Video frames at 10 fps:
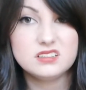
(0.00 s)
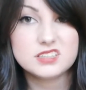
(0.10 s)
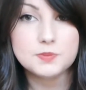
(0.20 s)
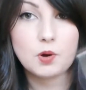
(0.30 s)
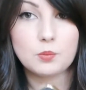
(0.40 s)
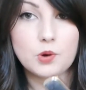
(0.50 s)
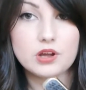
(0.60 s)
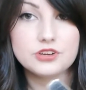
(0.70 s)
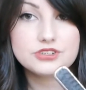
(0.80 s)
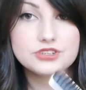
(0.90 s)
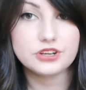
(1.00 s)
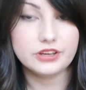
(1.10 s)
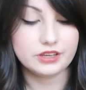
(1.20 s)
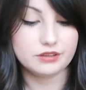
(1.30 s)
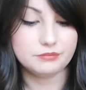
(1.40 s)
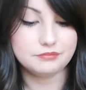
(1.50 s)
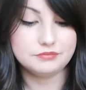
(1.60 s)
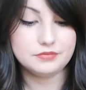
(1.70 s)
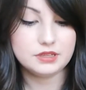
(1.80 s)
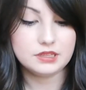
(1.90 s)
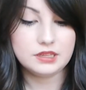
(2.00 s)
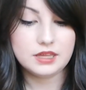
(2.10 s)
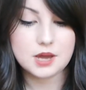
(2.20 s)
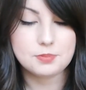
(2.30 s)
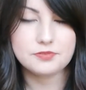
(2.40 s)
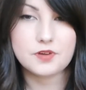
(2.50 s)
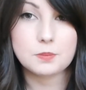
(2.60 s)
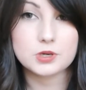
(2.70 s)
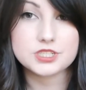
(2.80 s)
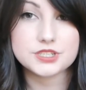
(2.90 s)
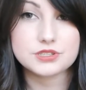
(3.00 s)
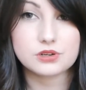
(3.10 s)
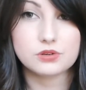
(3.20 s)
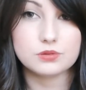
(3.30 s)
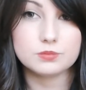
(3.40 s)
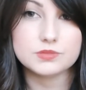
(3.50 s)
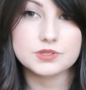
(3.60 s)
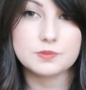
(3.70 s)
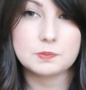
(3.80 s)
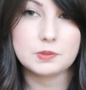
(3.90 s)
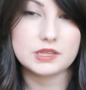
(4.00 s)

small brush. I prefer brushes to combs,